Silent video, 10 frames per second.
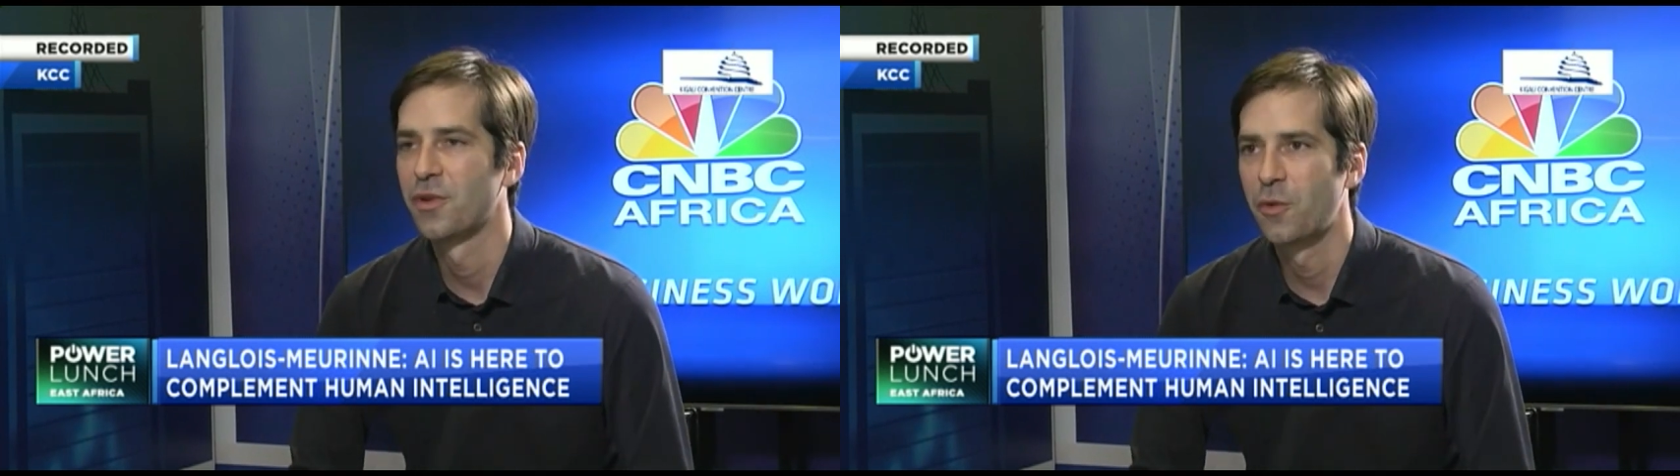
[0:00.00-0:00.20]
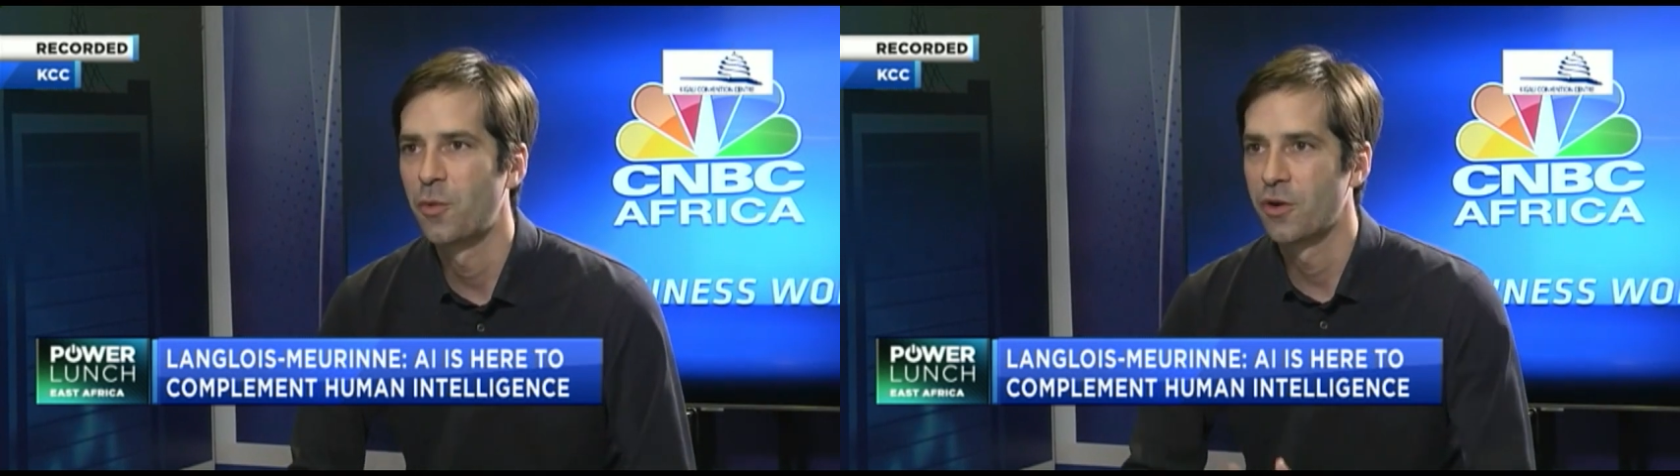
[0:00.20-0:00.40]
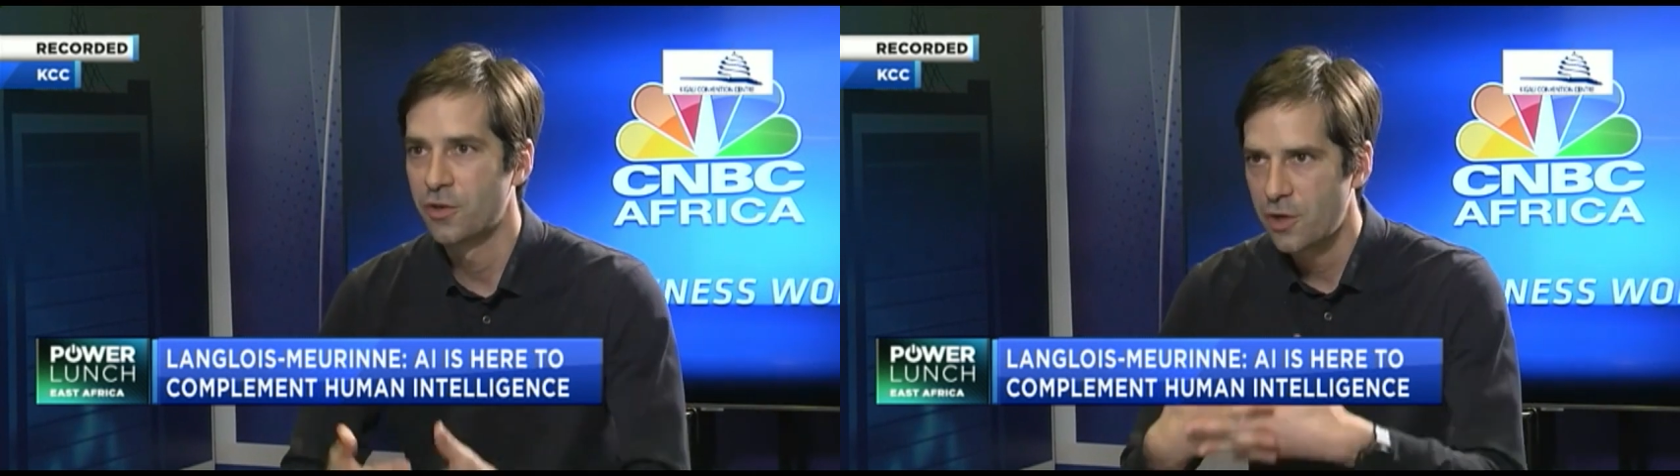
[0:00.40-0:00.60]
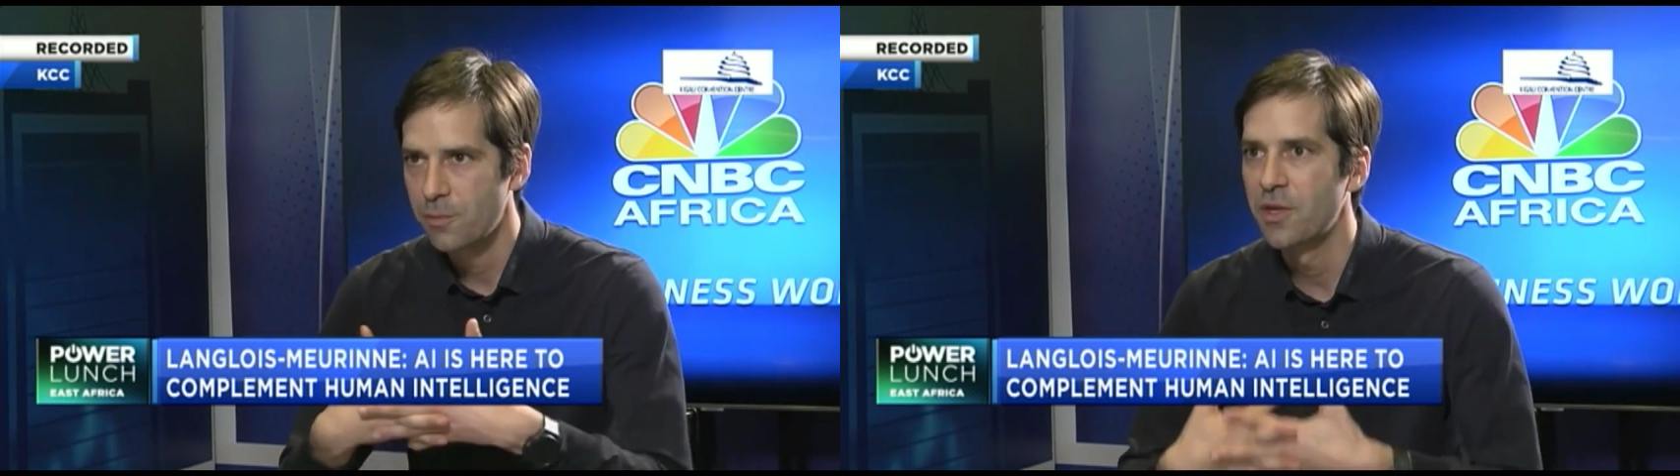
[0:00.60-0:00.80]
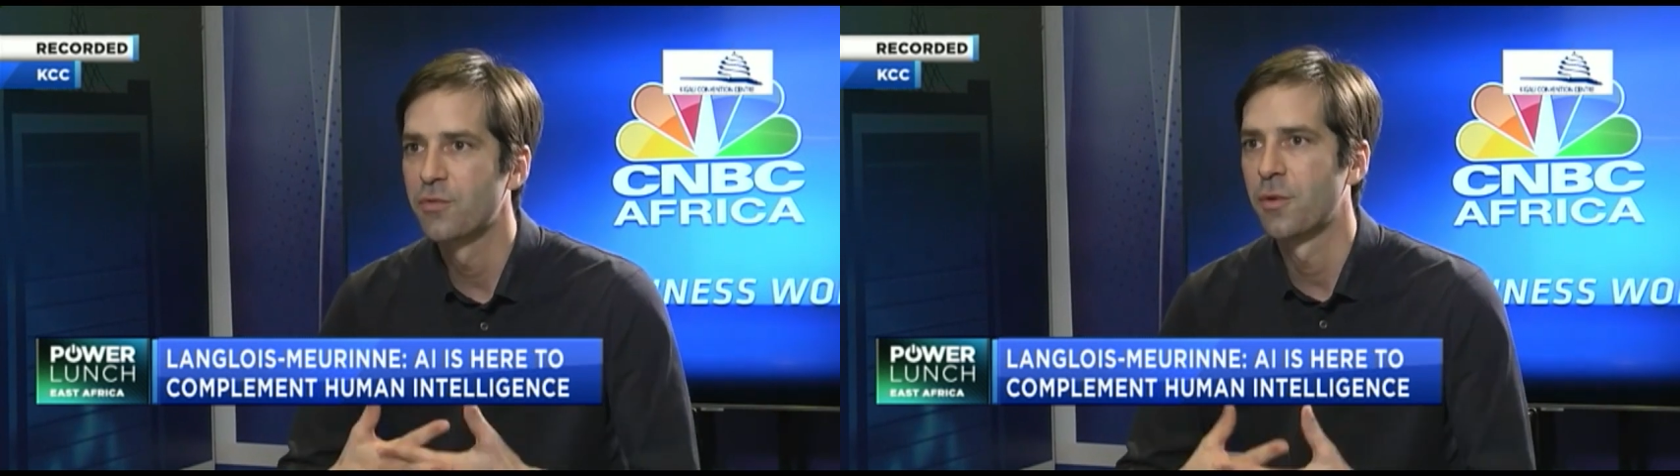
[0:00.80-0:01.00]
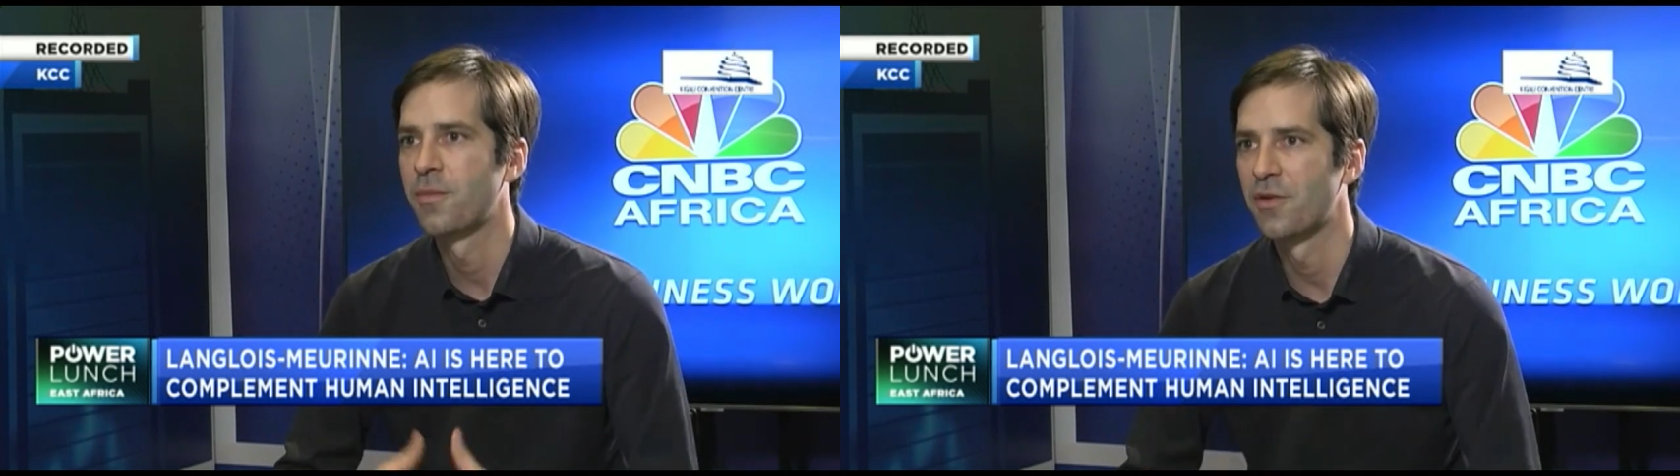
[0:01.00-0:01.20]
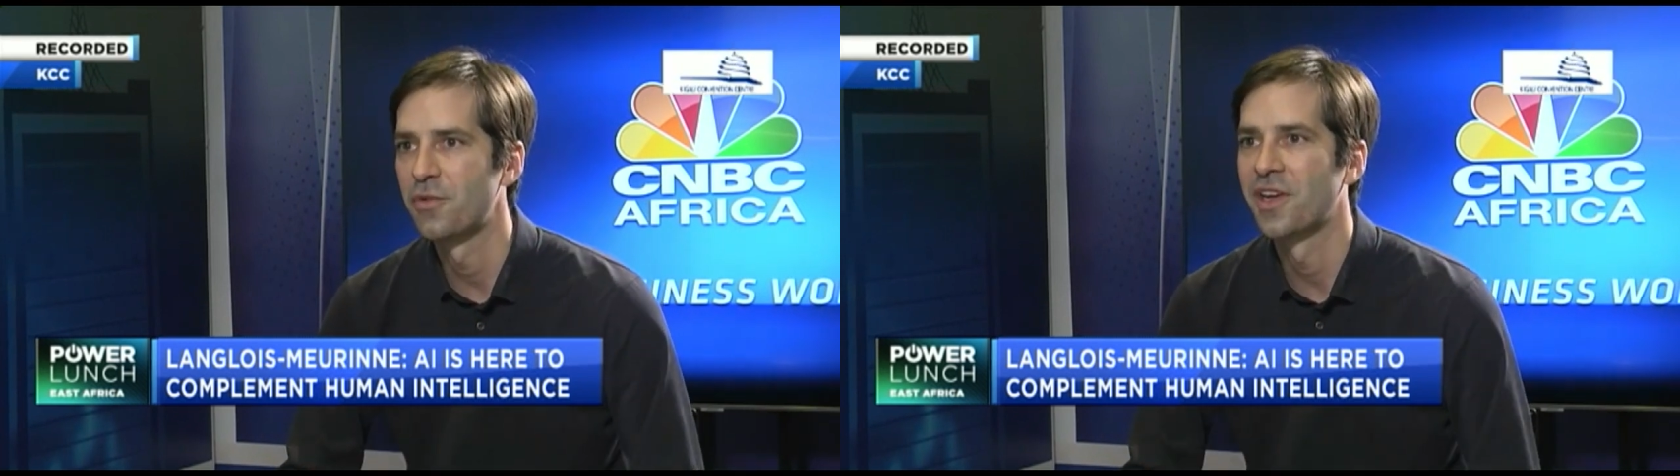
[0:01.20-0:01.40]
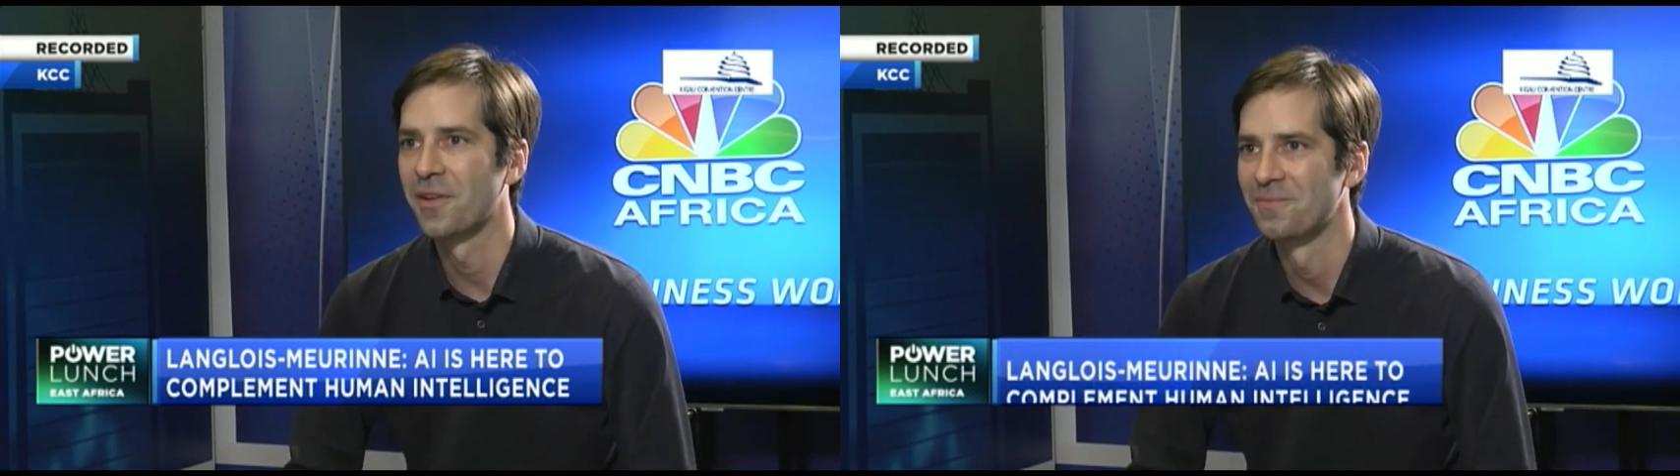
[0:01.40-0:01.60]
for the world coming from
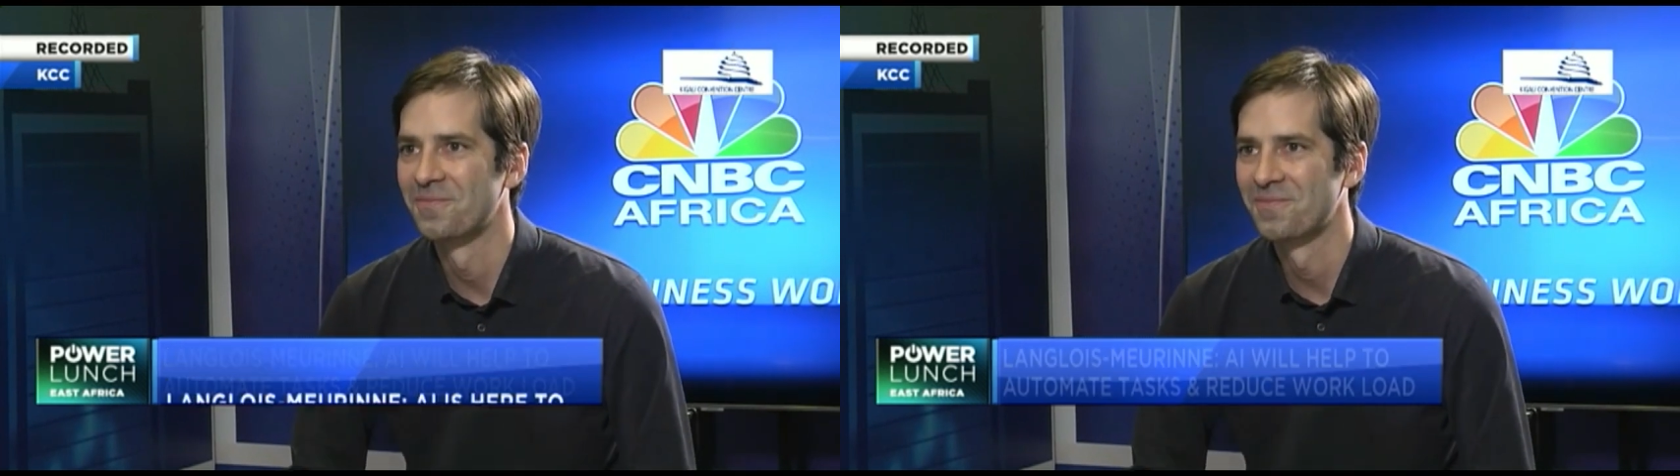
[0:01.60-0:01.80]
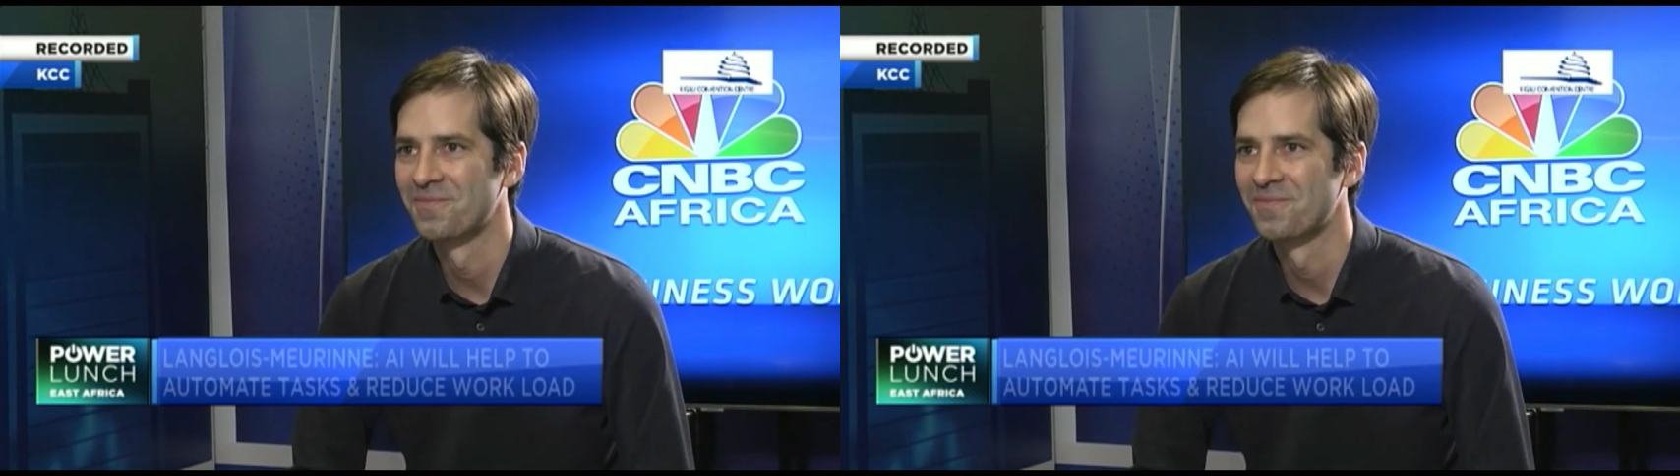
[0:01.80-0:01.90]
Africa.